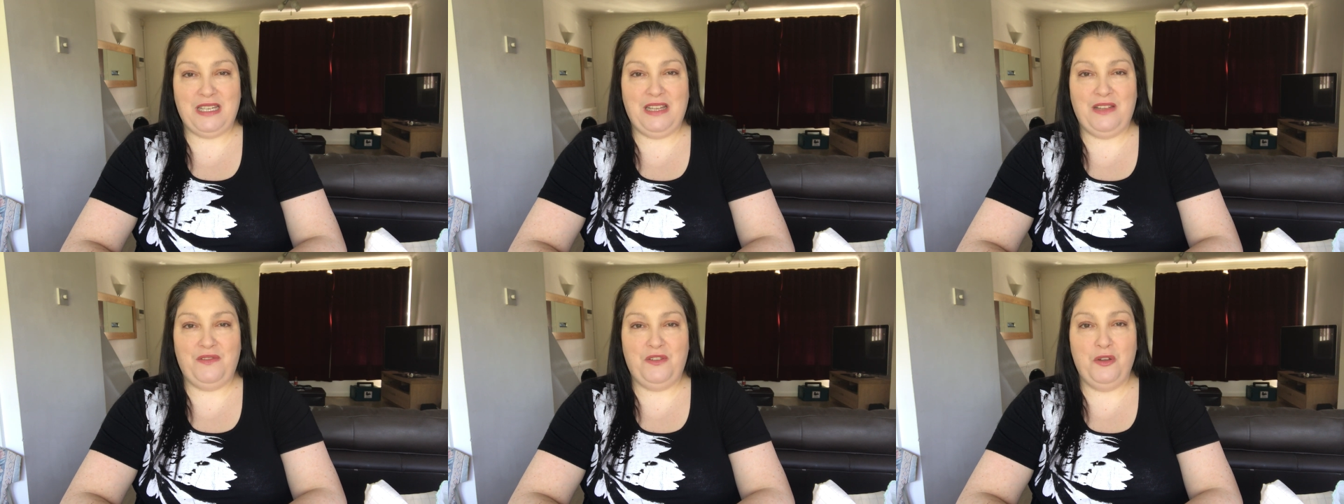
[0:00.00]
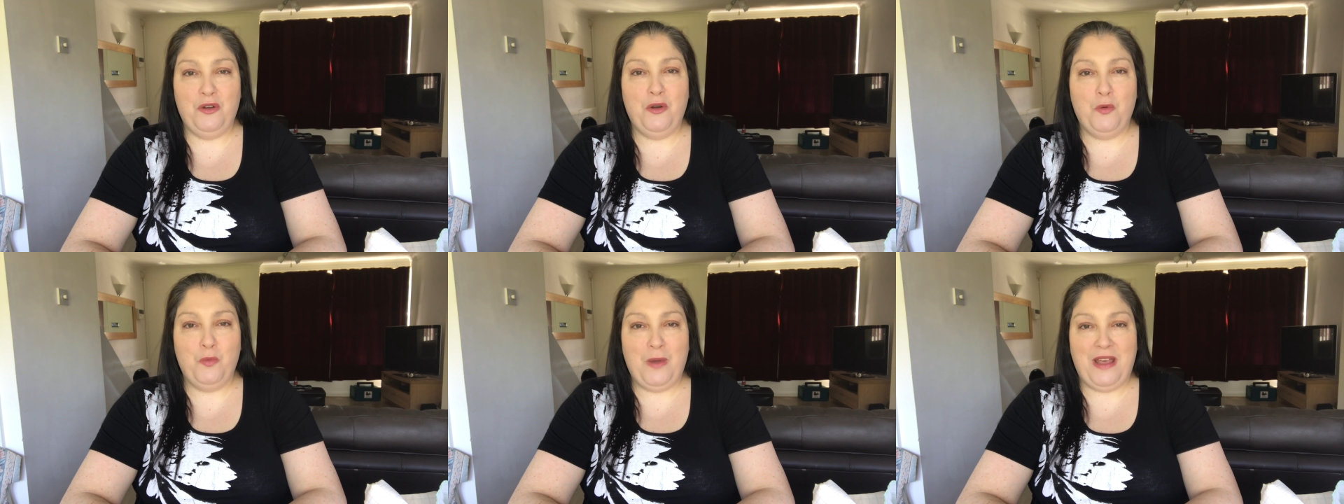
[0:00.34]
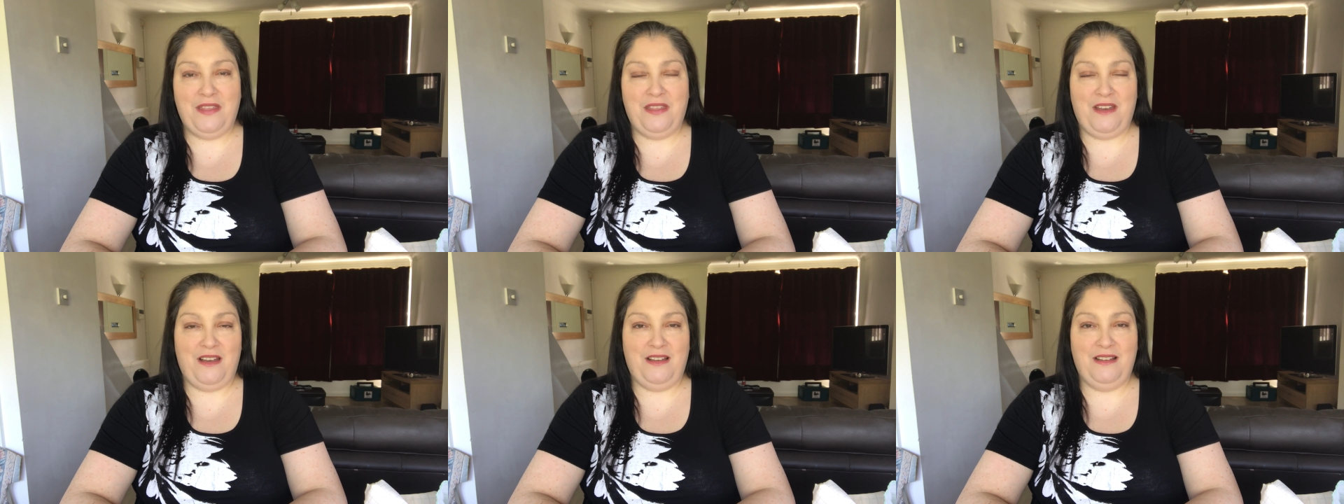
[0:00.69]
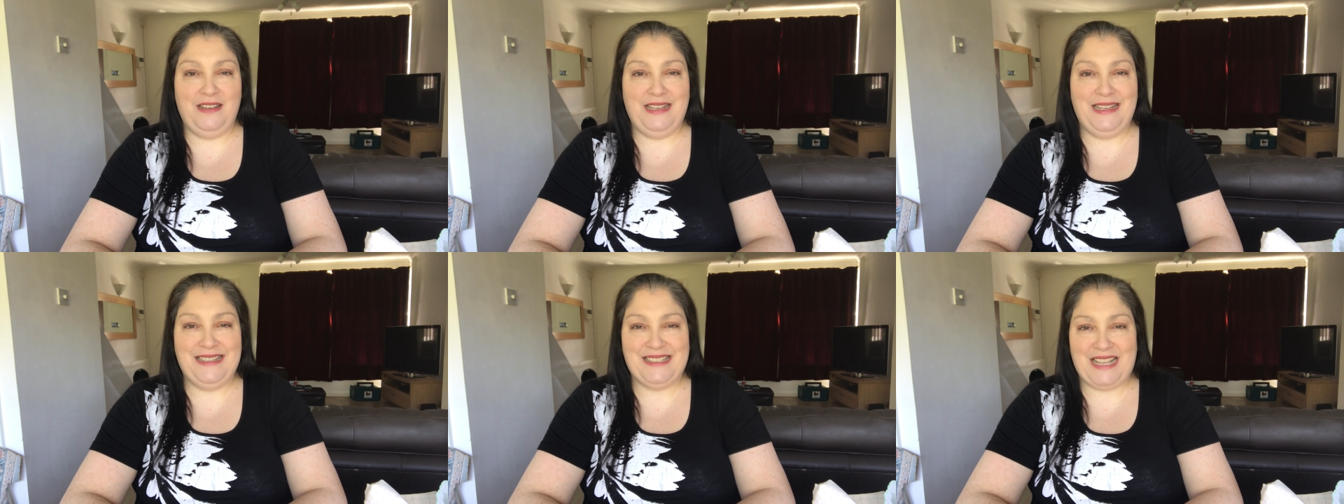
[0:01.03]
if your weather
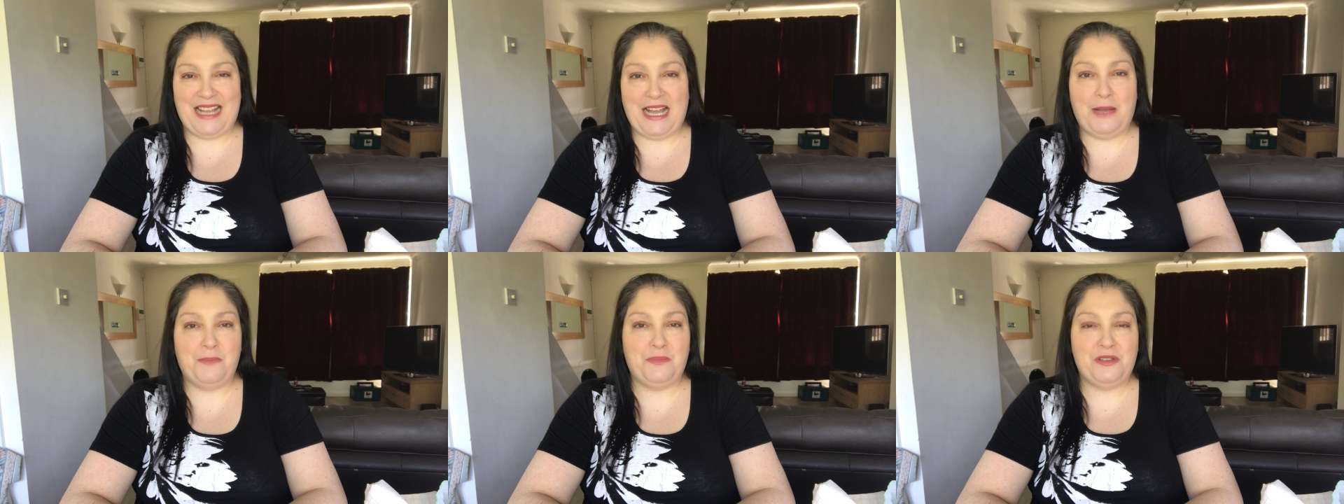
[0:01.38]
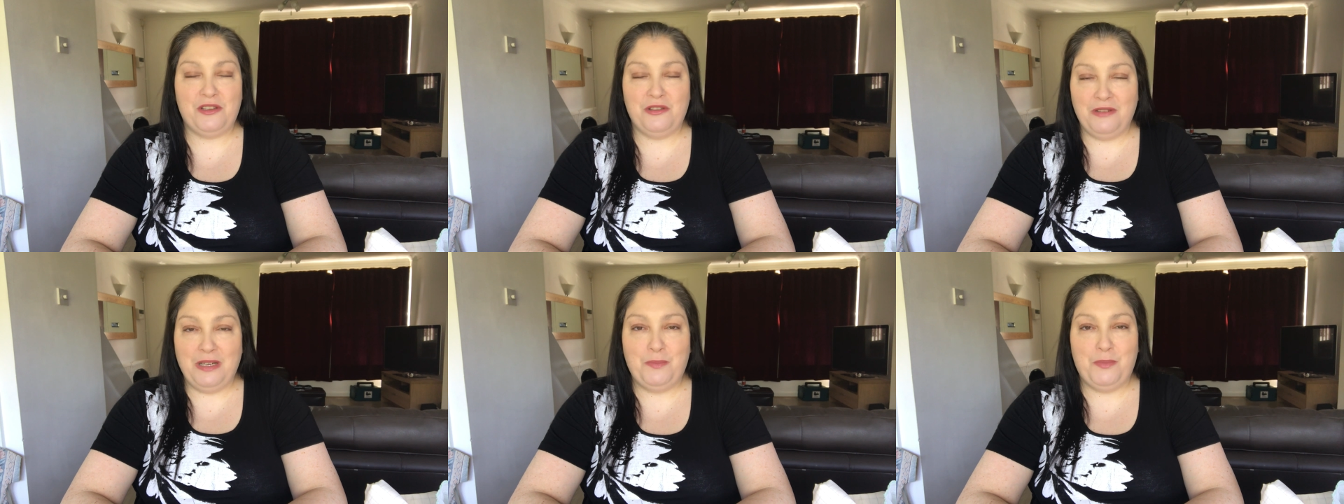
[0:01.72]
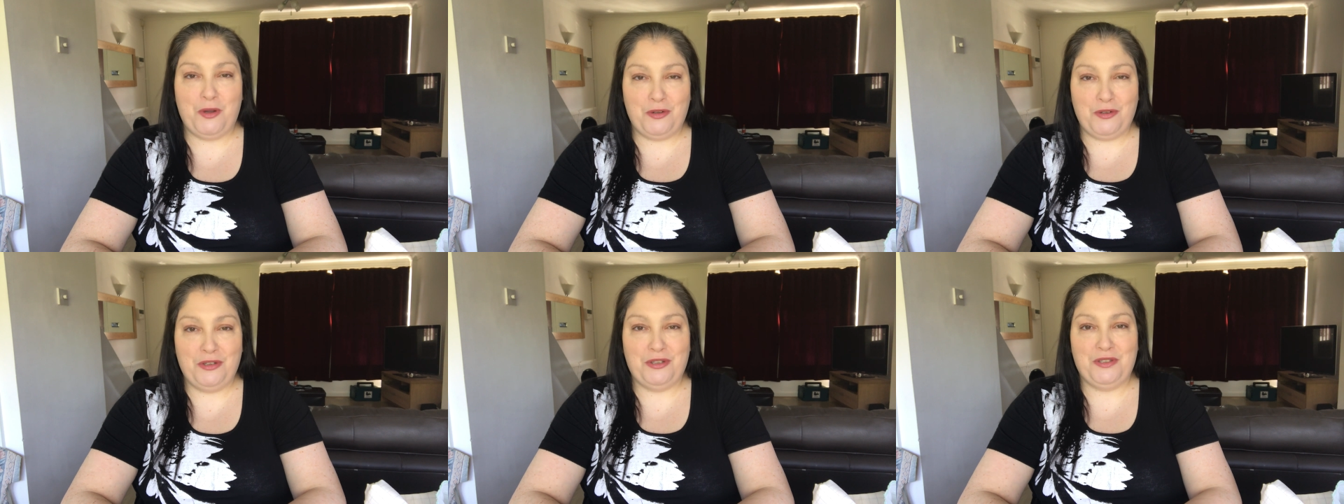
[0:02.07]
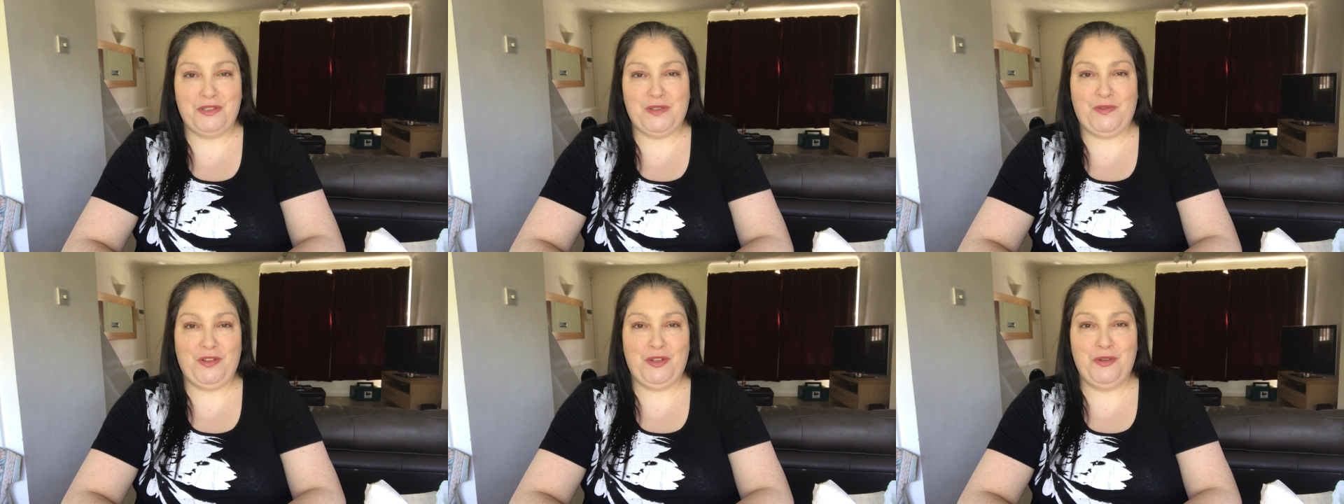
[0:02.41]
is absolutely
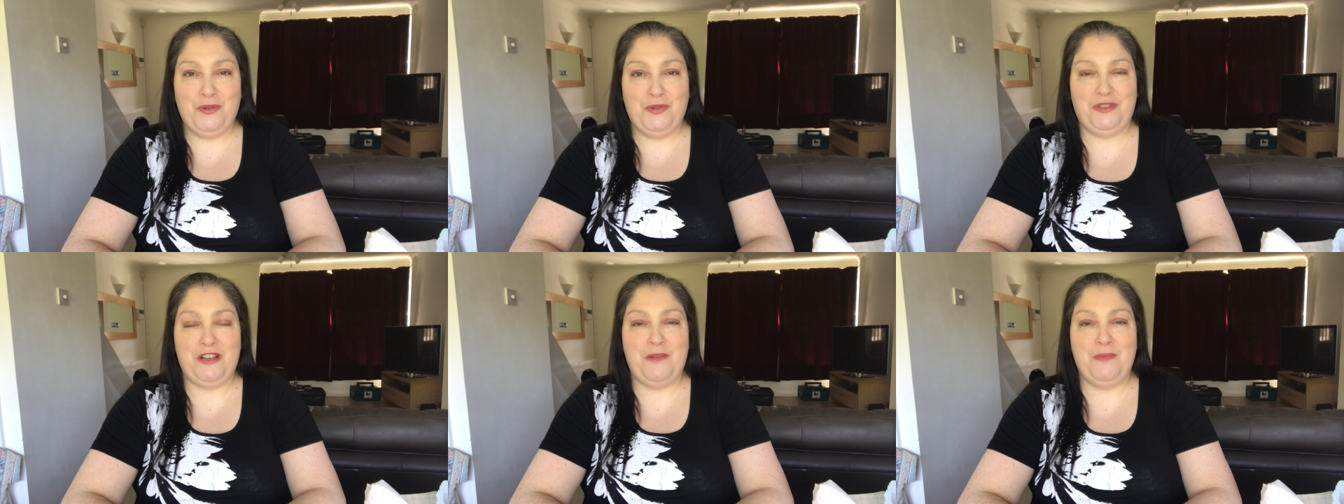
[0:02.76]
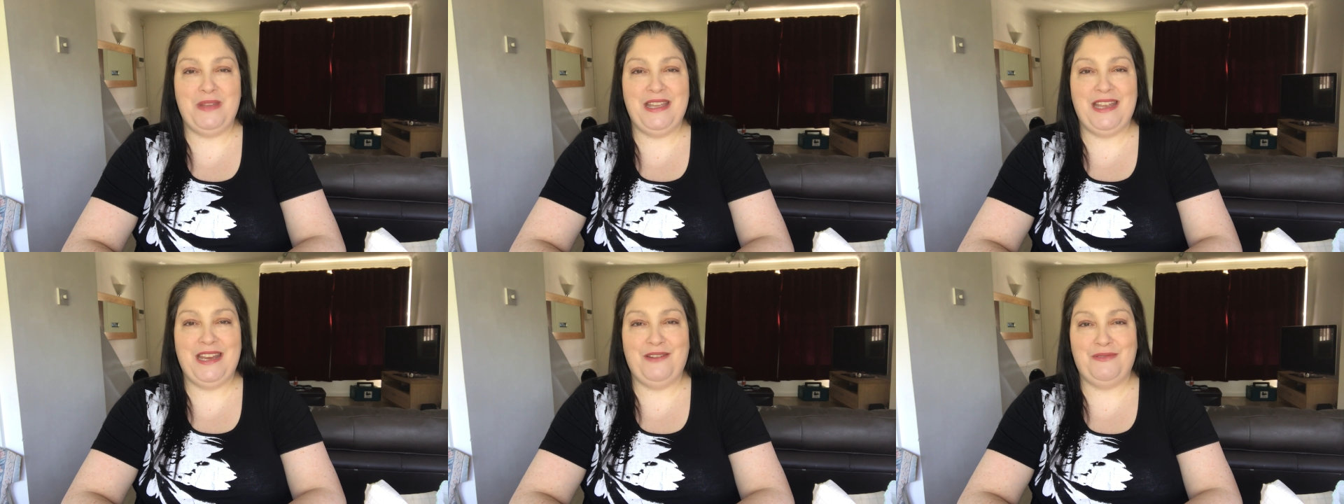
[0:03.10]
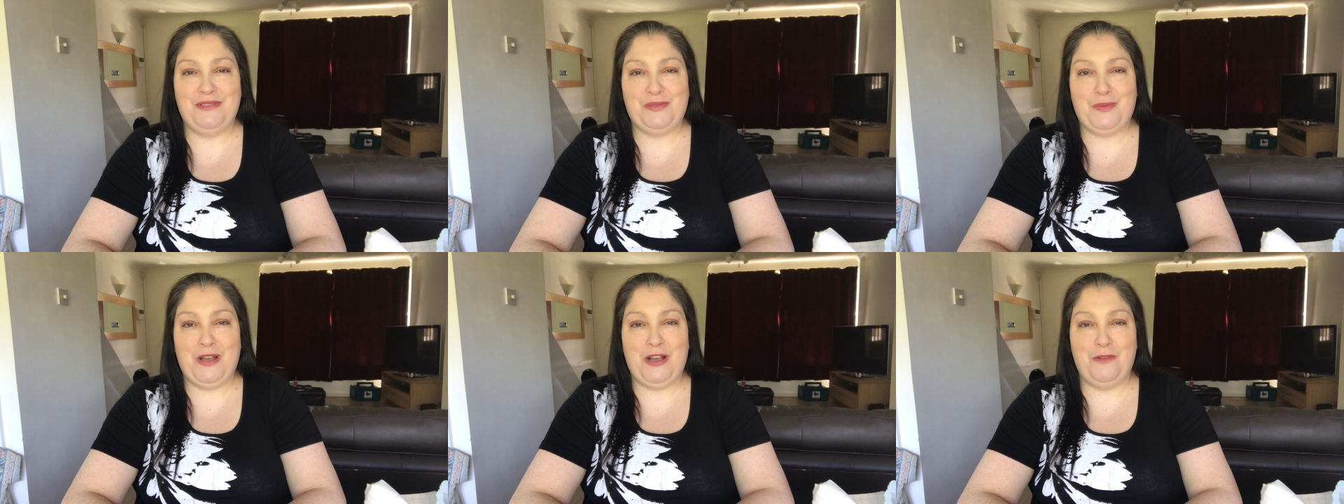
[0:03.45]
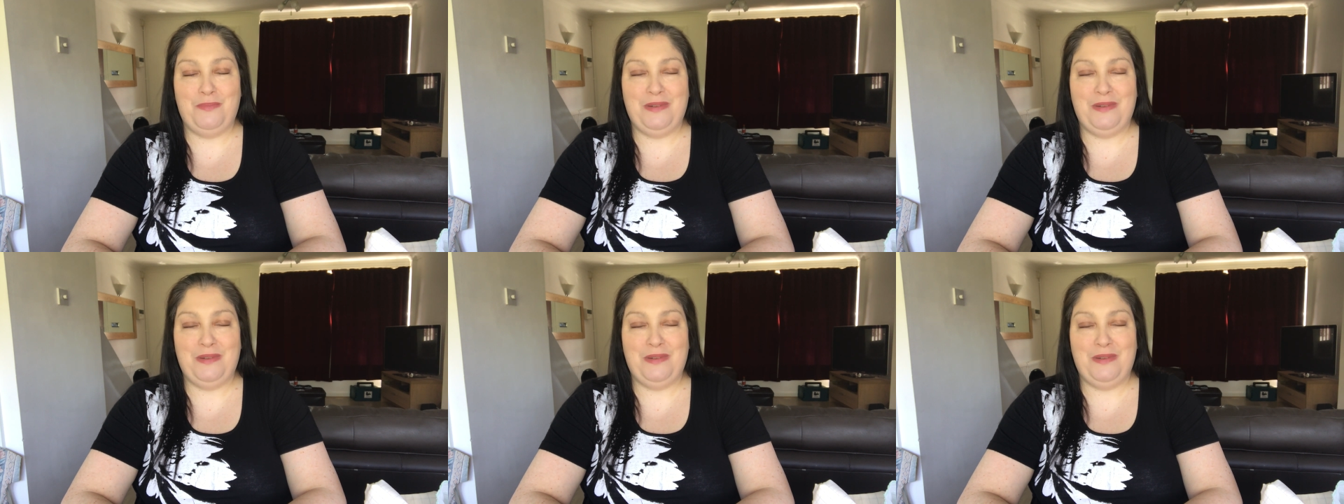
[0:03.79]
bonkers for your time of year as well,